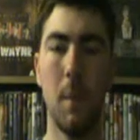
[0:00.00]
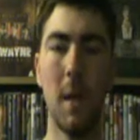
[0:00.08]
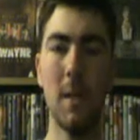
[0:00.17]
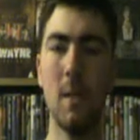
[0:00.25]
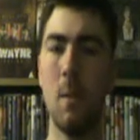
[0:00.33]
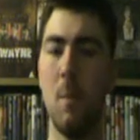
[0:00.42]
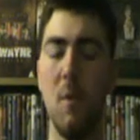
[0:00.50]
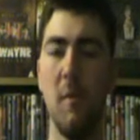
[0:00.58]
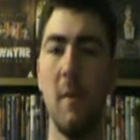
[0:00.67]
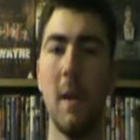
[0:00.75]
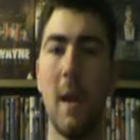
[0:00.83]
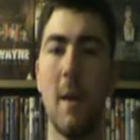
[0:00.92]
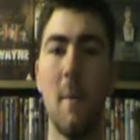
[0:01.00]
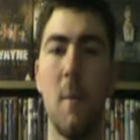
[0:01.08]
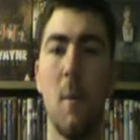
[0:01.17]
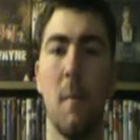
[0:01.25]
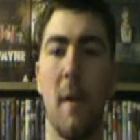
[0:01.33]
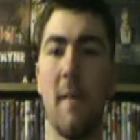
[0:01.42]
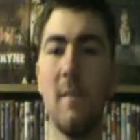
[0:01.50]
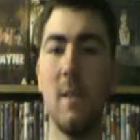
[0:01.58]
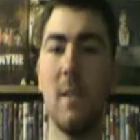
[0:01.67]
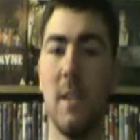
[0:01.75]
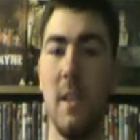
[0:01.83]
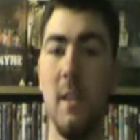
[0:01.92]
Parts of the movie, I kept comparing
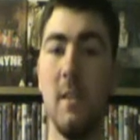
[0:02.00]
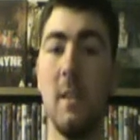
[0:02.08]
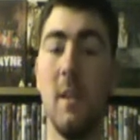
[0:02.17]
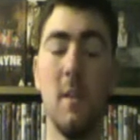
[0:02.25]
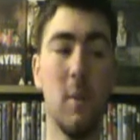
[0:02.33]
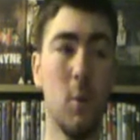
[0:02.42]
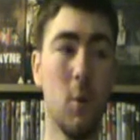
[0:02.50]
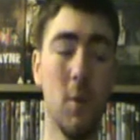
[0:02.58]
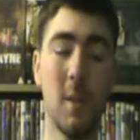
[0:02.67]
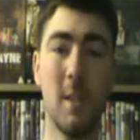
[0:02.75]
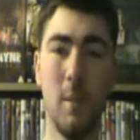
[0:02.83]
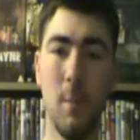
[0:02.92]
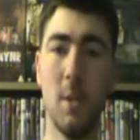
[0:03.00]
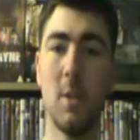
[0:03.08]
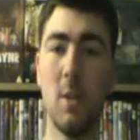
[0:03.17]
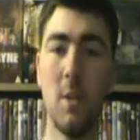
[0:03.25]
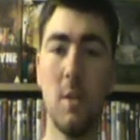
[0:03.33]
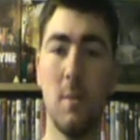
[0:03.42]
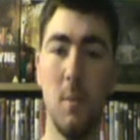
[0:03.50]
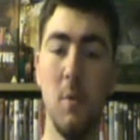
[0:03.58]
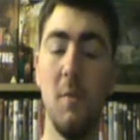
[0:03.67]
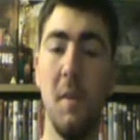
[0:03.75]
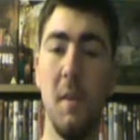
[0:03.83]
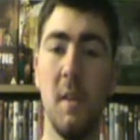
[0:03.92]
scenes to other similar sorts of
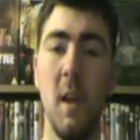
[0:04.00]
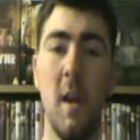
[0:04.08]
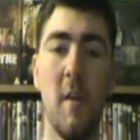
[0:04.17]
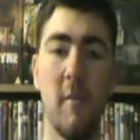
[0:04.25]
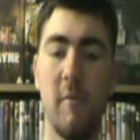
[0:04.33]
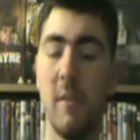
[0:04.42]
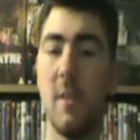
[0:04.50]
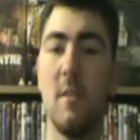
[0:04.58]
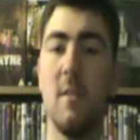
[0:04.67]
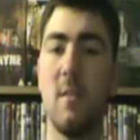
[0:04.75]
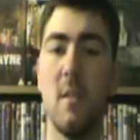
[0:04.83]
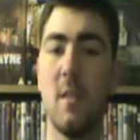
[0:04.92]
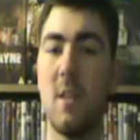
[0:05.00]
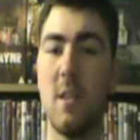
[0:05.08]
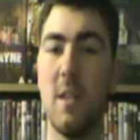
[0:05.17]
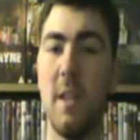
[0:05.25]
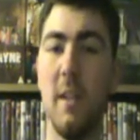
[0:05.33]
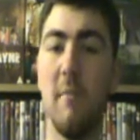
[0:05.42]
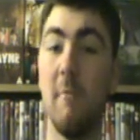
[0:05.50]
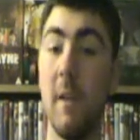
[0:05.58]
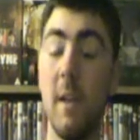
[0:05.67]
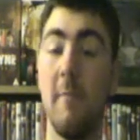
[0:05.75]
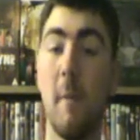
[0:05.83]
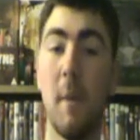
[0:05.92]
movies. For instance, there's a scene
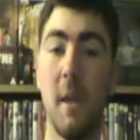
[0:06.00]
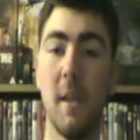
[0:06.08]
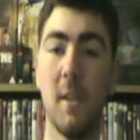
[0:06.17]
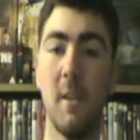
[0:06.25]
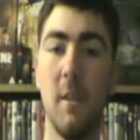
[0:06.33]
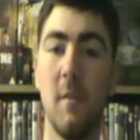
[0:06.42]
really reminiscent